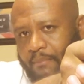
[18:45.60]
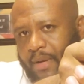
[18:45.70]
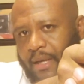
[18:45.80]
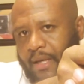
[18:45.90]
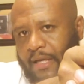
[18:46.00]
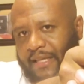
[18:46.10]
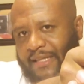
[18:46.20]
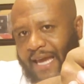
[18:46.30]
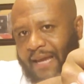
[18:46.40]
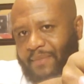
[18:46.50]
But at the
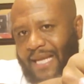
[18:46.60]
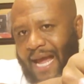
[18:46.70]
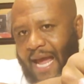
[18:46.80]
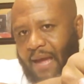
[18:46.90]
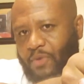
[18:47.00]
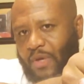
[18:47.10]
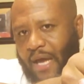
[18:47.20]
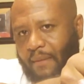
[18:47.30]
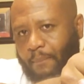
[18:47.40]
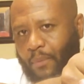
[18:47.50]
same time, you
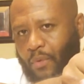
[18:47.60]
gotta